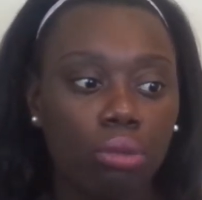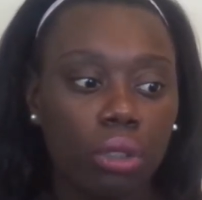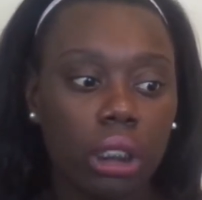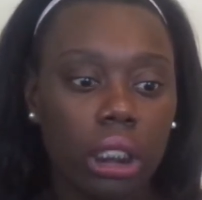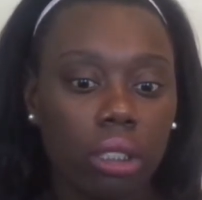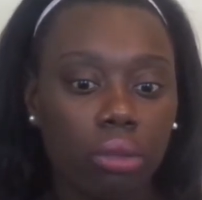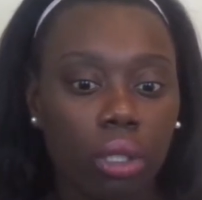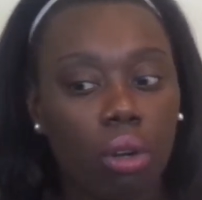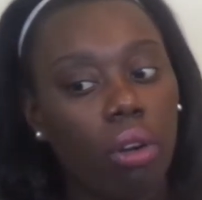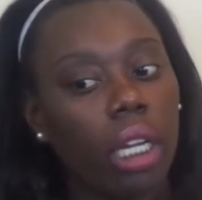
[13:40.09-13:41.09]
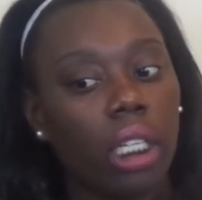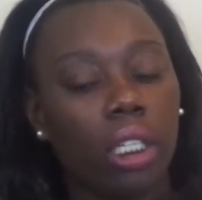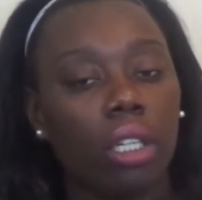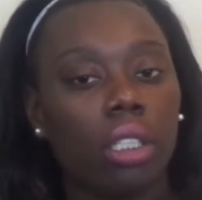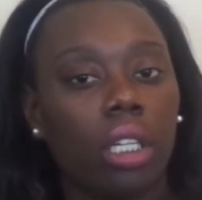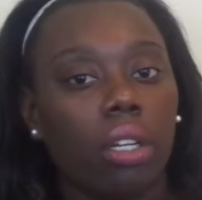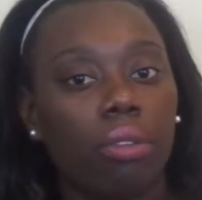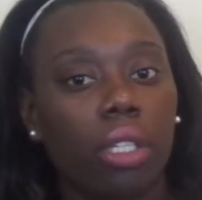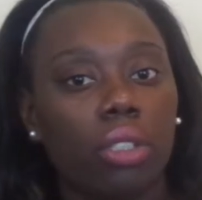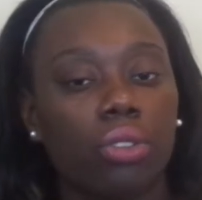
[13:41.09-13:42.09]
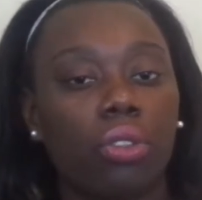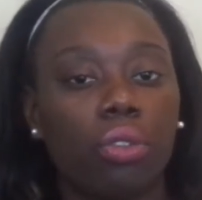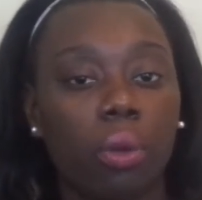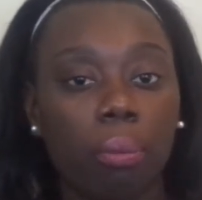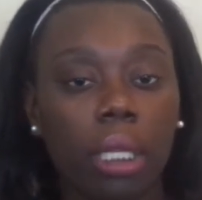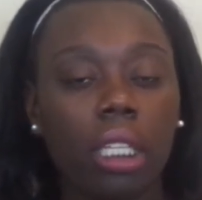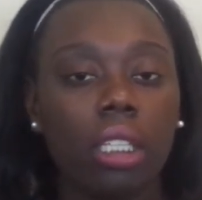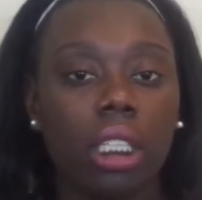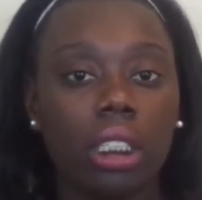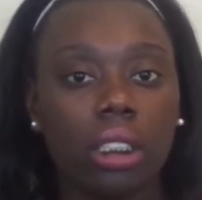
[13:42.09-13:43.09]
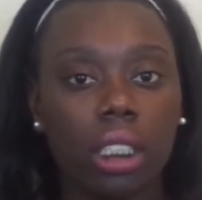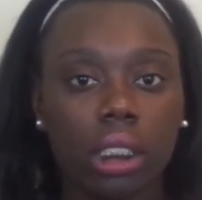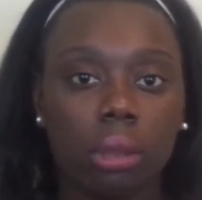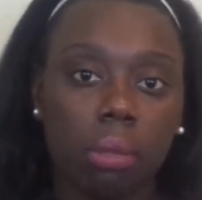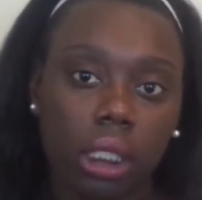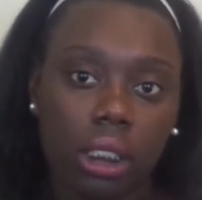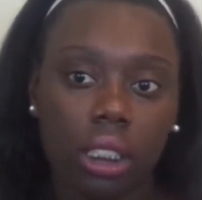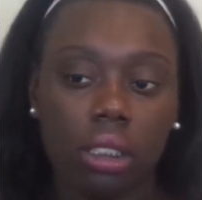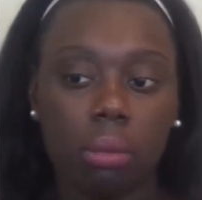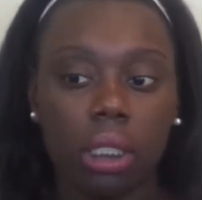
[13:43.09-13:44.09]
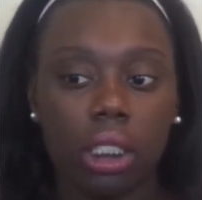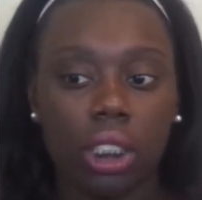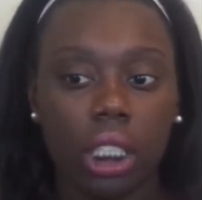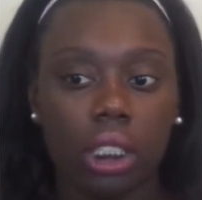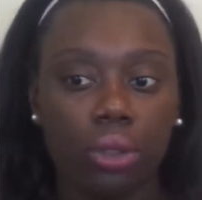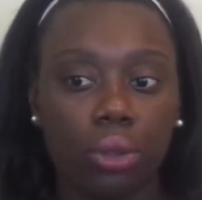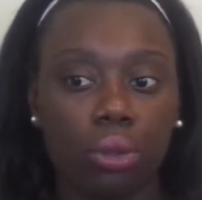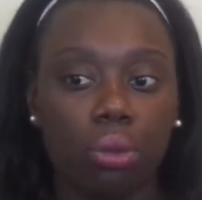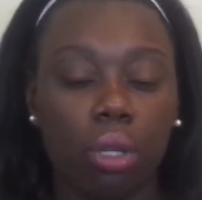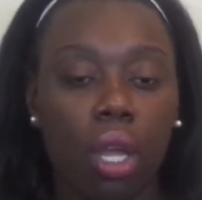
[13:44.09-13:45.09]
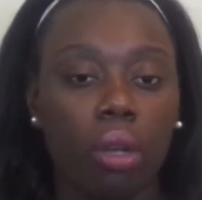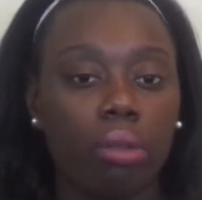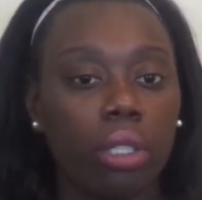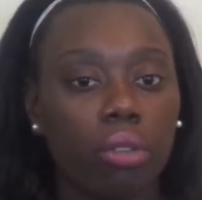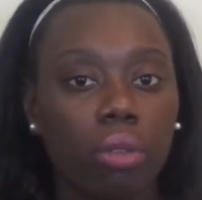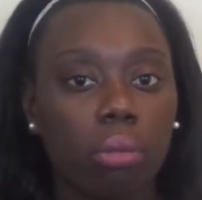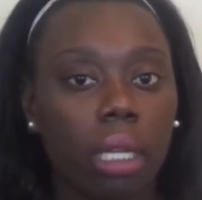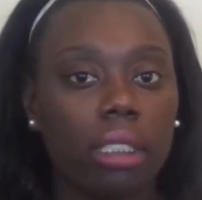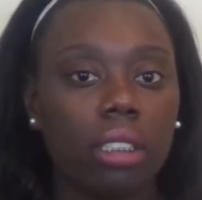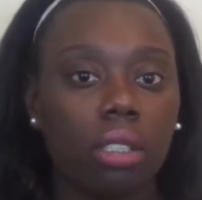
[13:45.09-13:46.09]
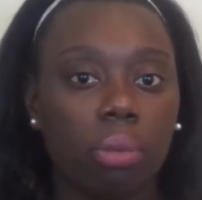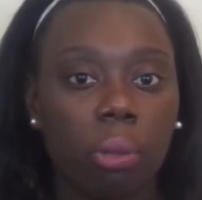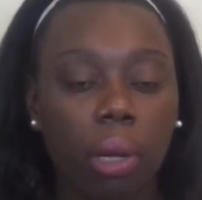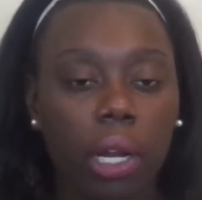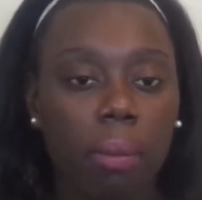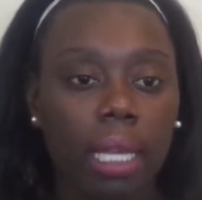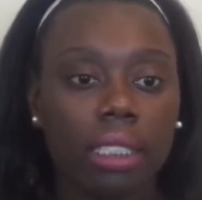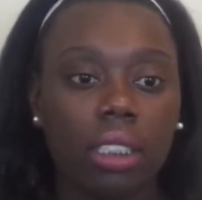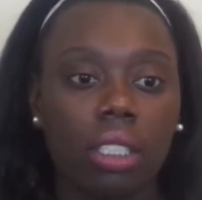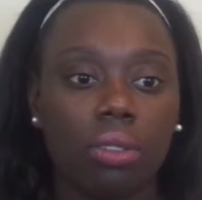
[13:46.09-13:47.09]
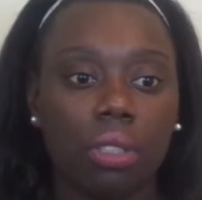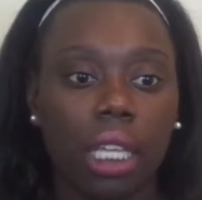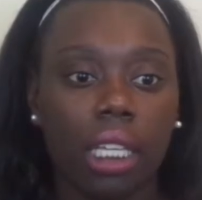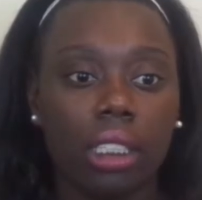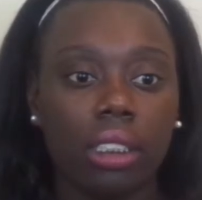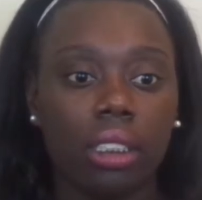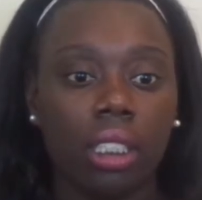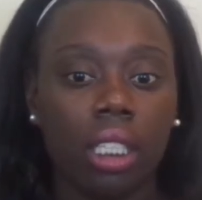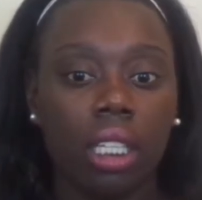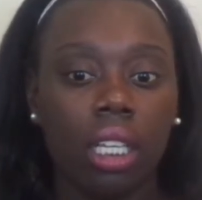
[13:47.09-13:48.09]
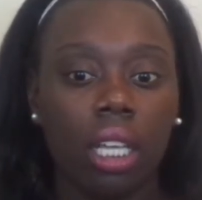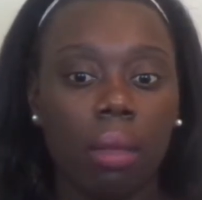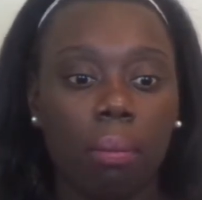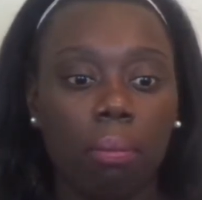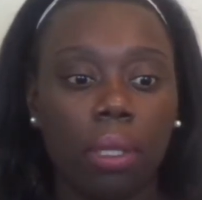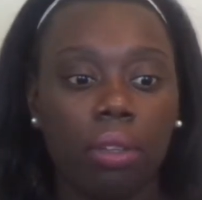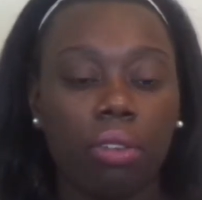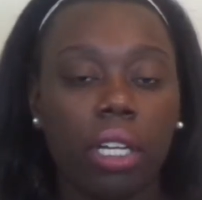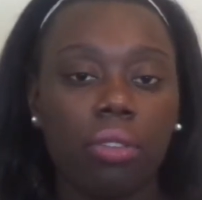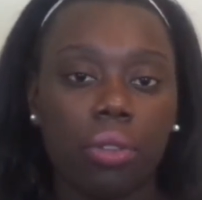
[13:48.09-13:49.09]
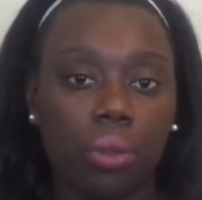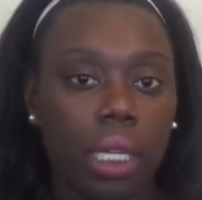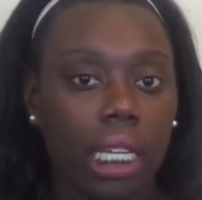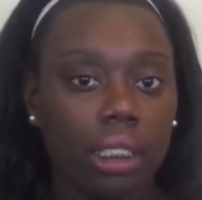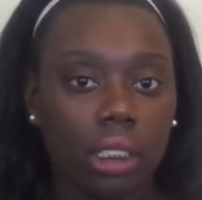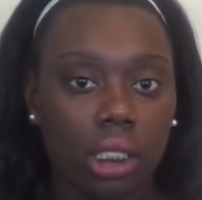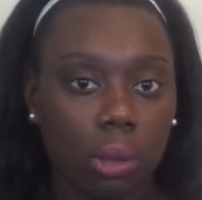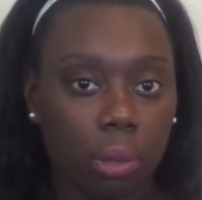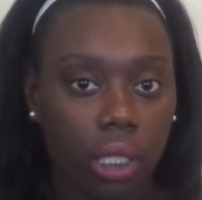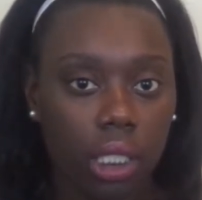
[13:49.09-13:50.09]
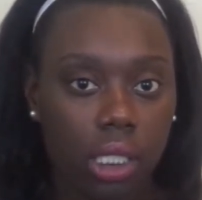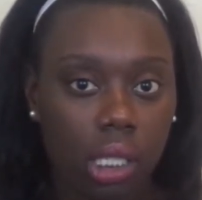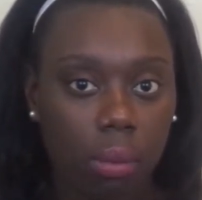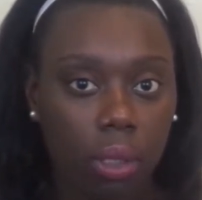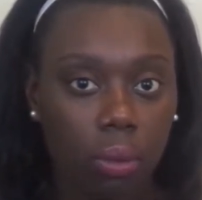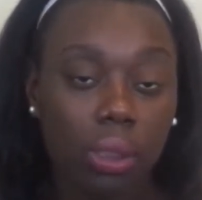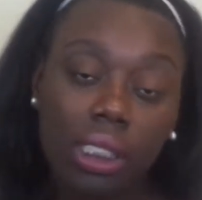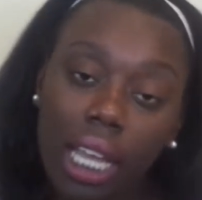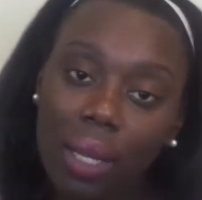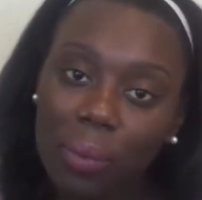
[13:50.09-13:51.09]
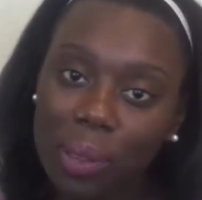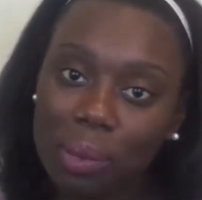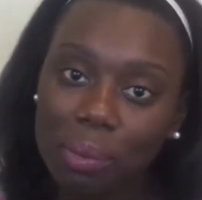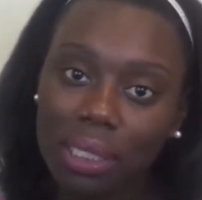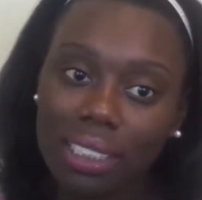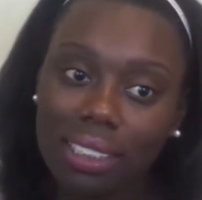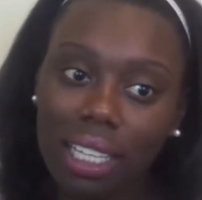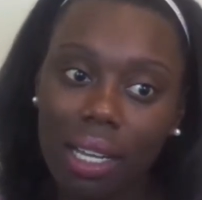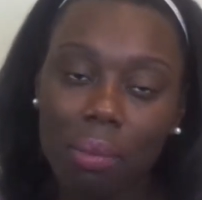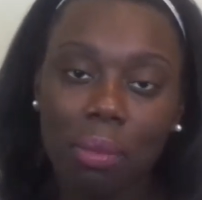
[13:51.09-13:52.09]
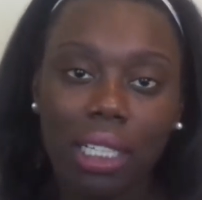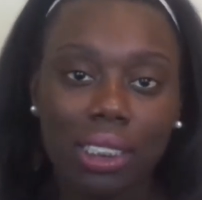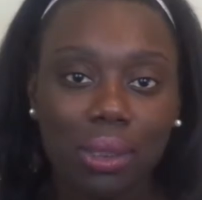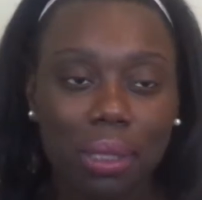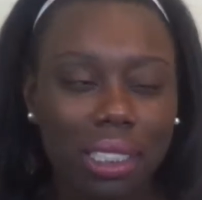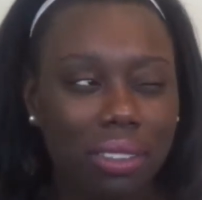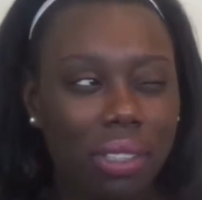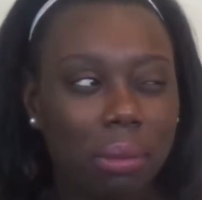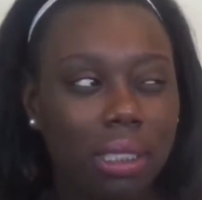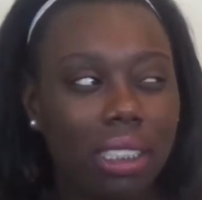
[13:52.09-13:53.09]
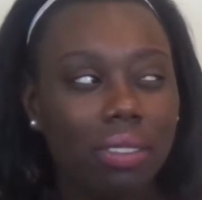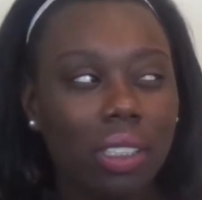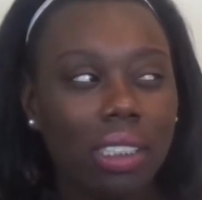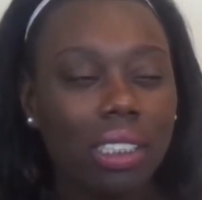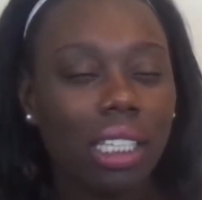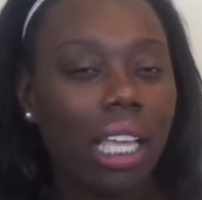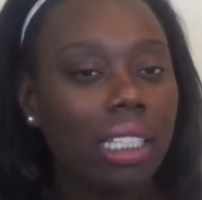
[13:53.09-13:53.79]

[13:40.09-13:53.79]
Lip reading: really record any curly hair videos. So for me, these 6 months gives me a chance to regroup myself, prepare myself, and be ready for you guys in the spring and the summer, which I will be. March 20th, I believe, is the